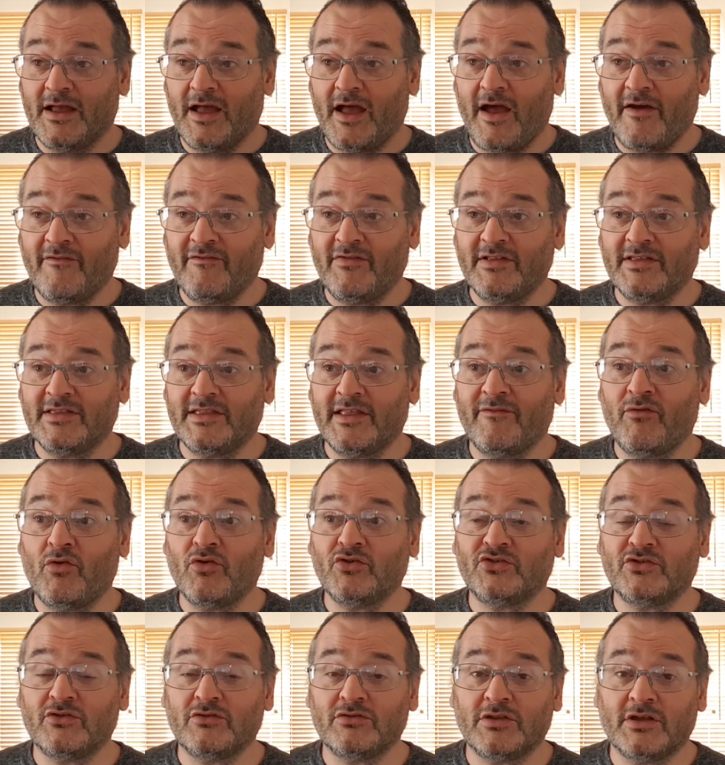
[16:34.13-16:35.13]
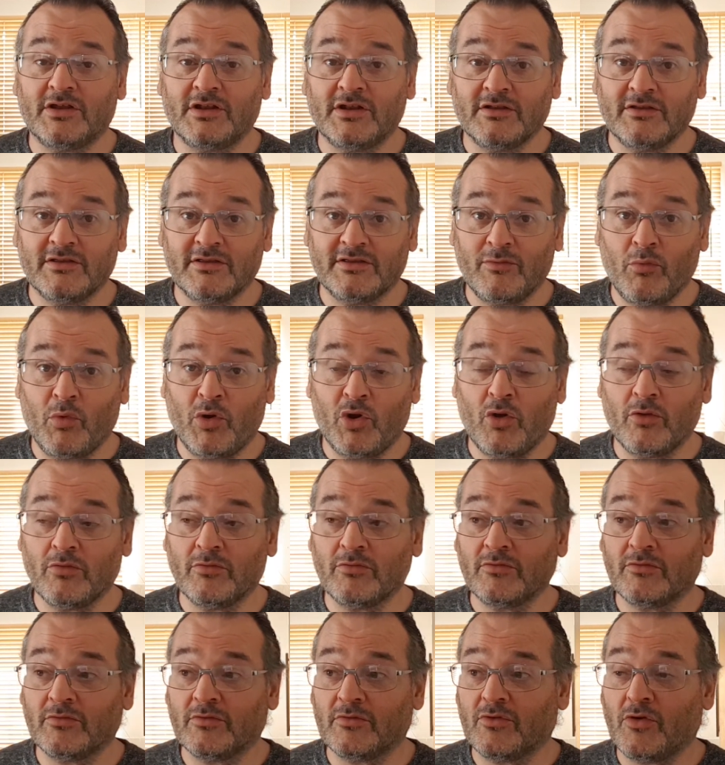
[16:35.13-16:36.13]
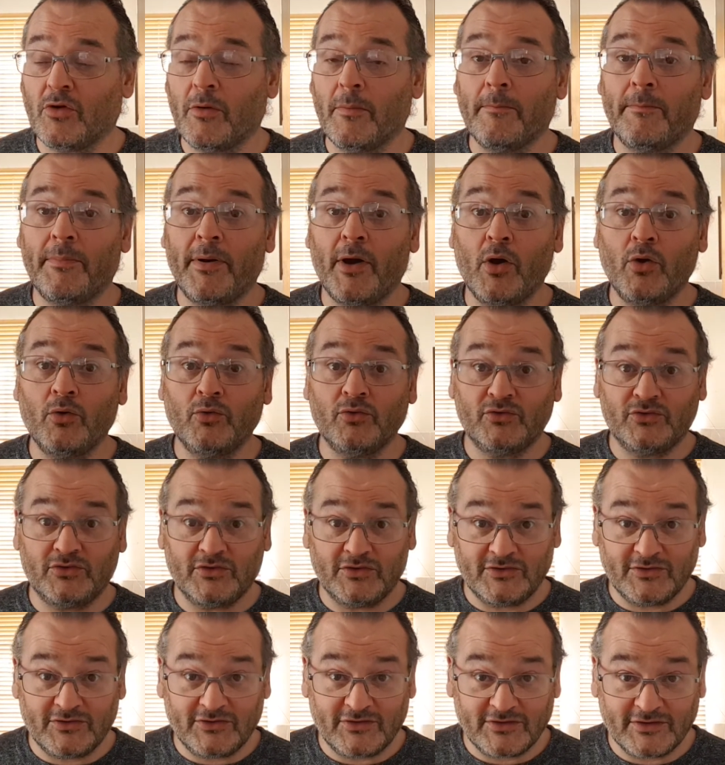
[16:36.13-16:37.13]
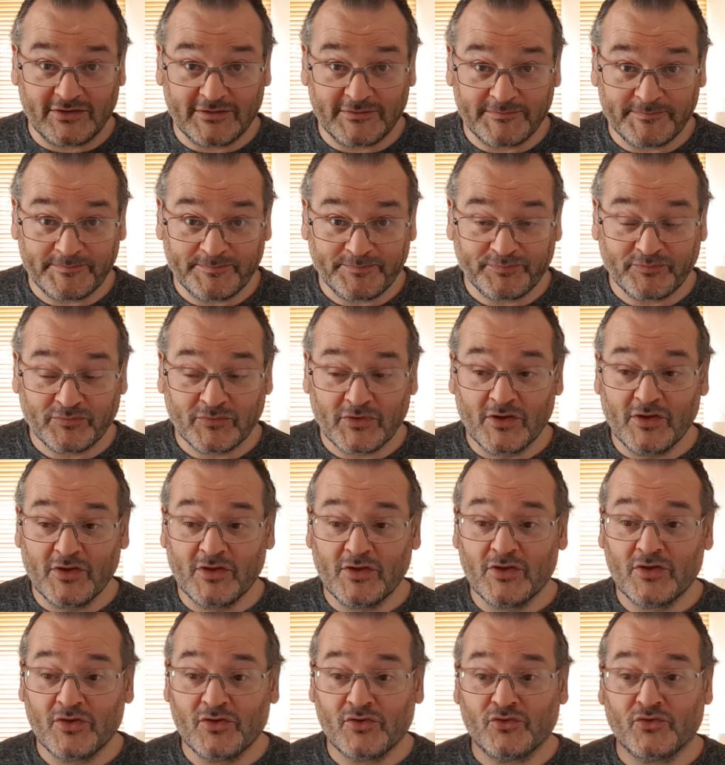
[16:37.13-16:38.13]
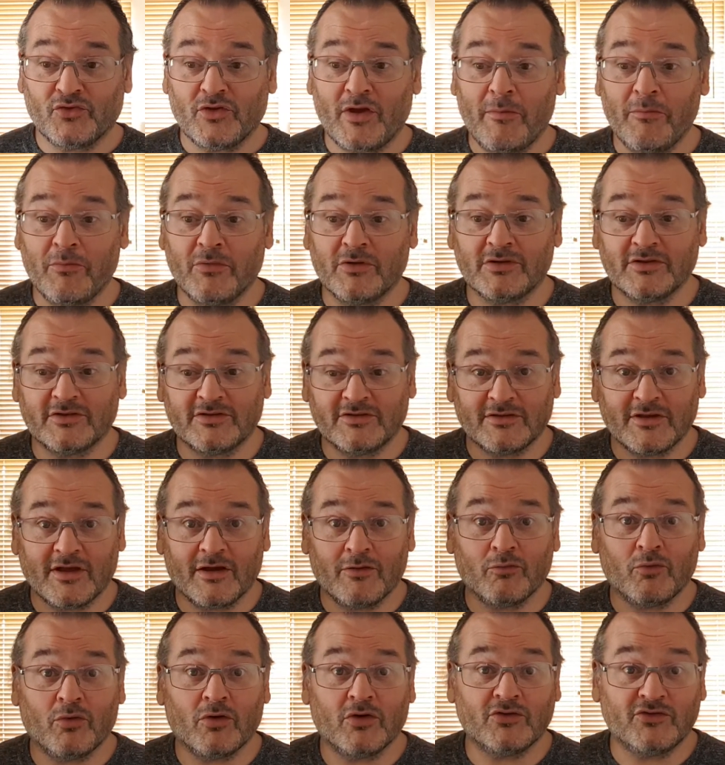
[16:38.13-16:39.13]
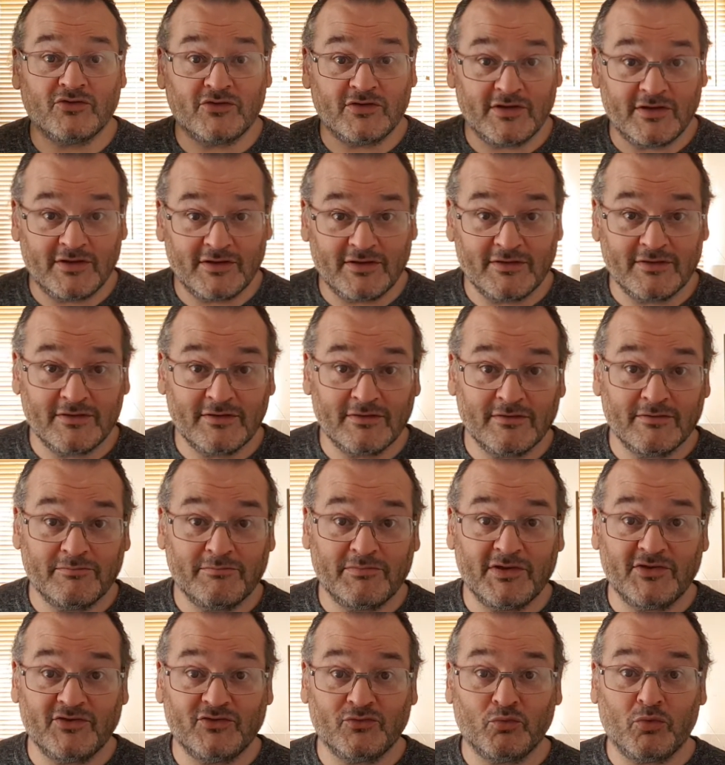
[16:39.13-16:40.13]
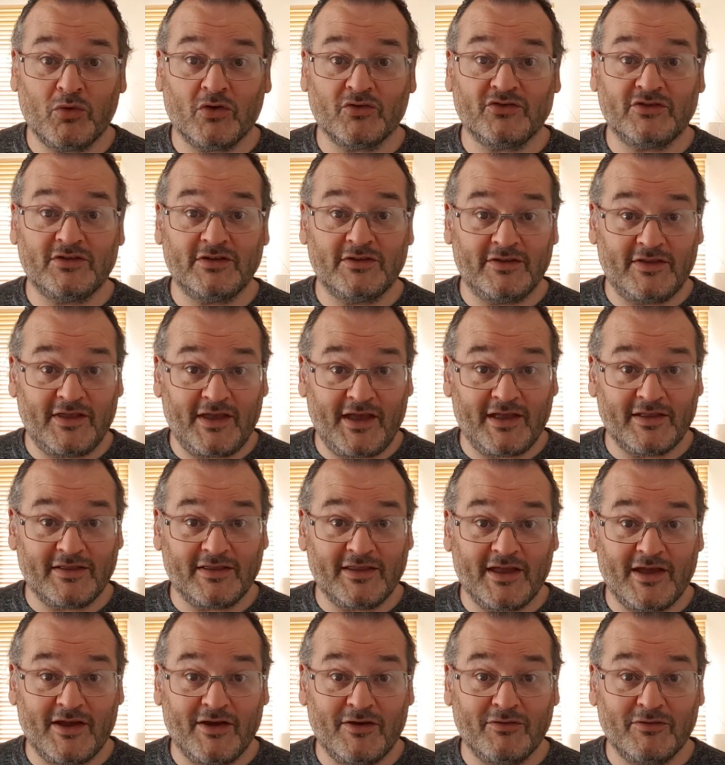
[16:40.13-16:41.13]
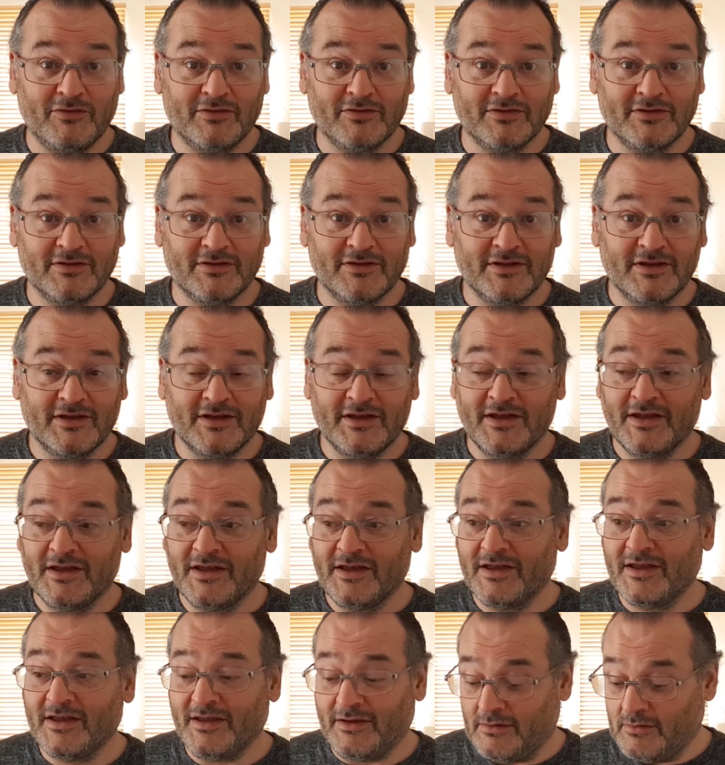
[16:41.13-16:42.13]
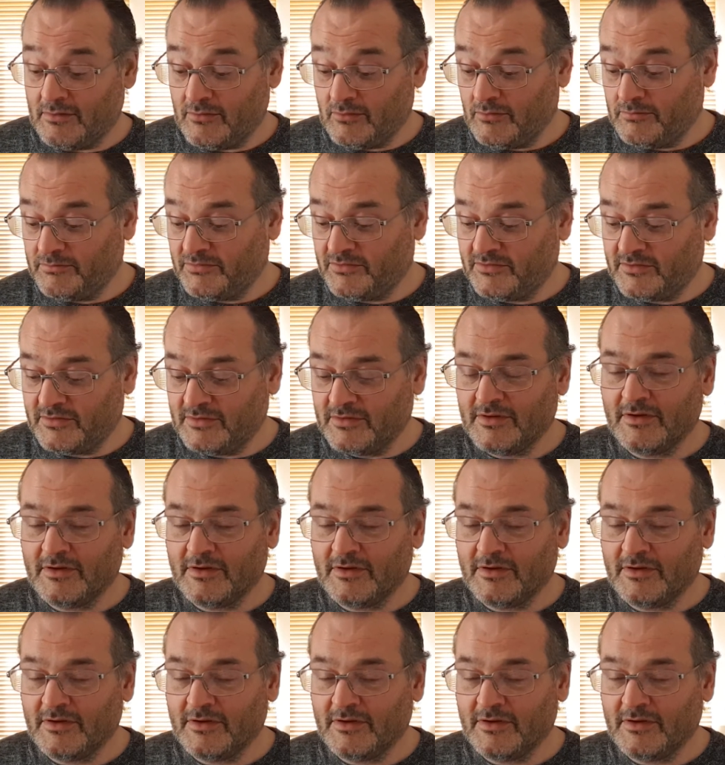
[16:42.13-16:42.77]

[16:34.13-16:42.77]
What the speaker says: I think they've also done the one on composers, so I'm going to start binge watching that now. Oops.